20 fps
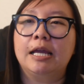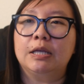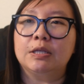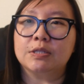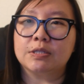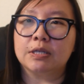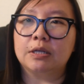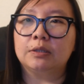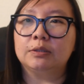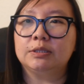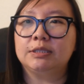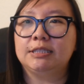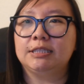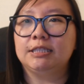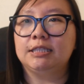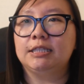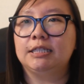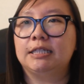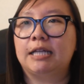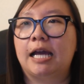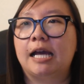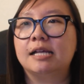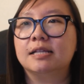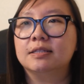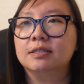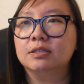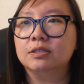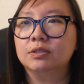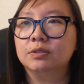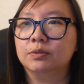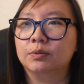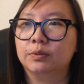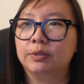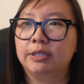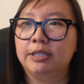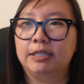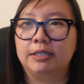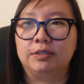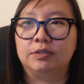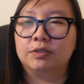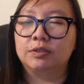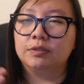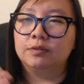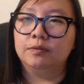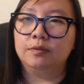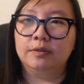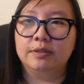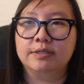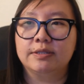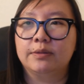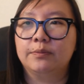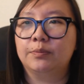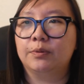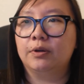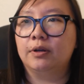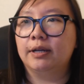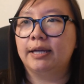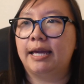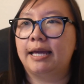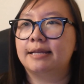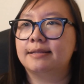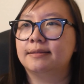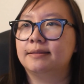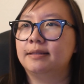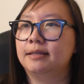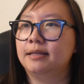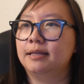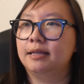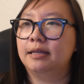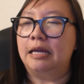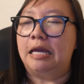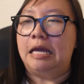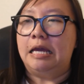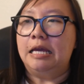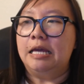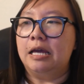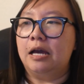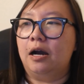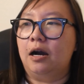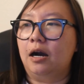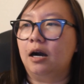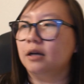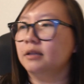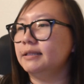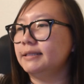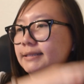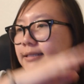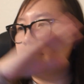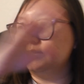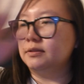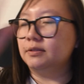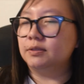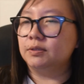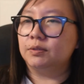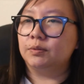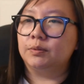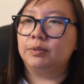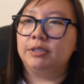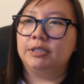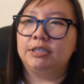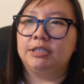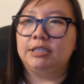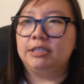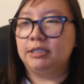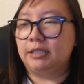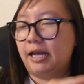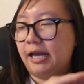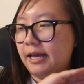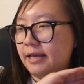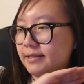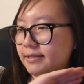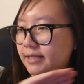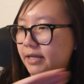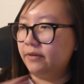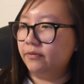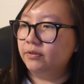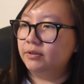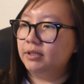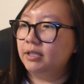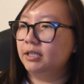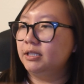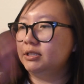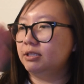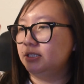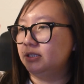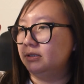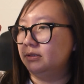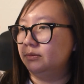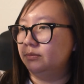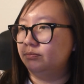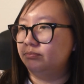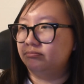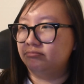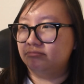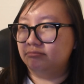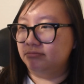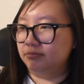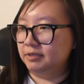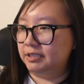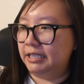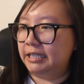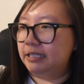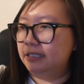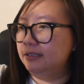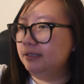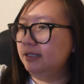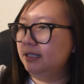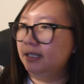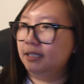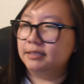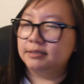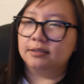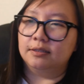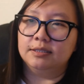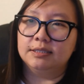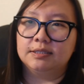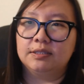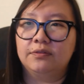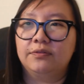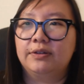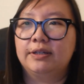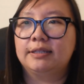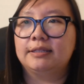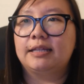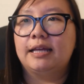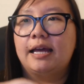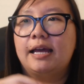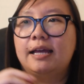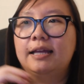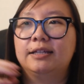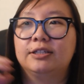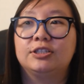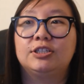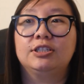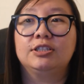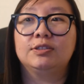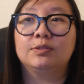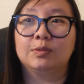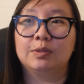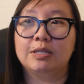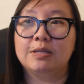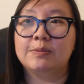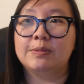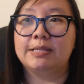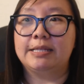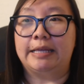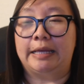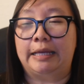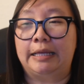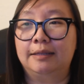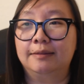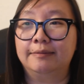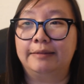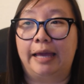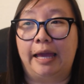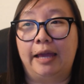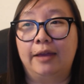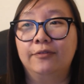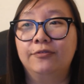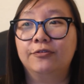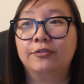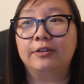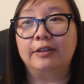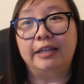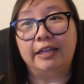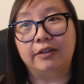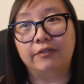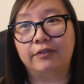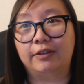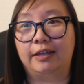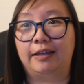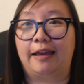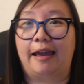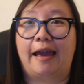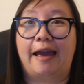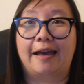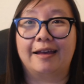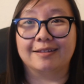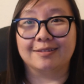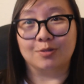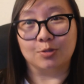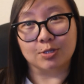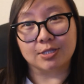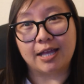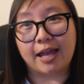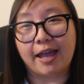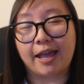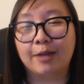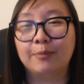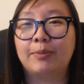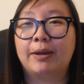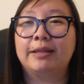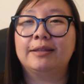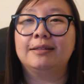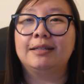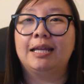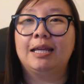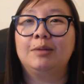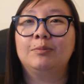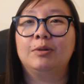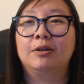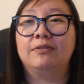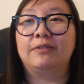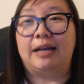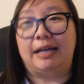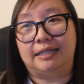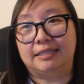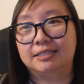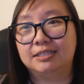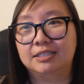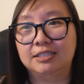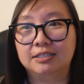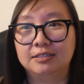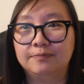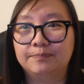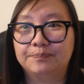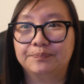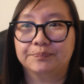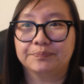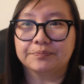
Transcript: So she has a degree in journalism, broadcasting, all these other degrees. She aced everything. She dean lists, all this stuff like that. And she streams game for living outside by the name of Ashlan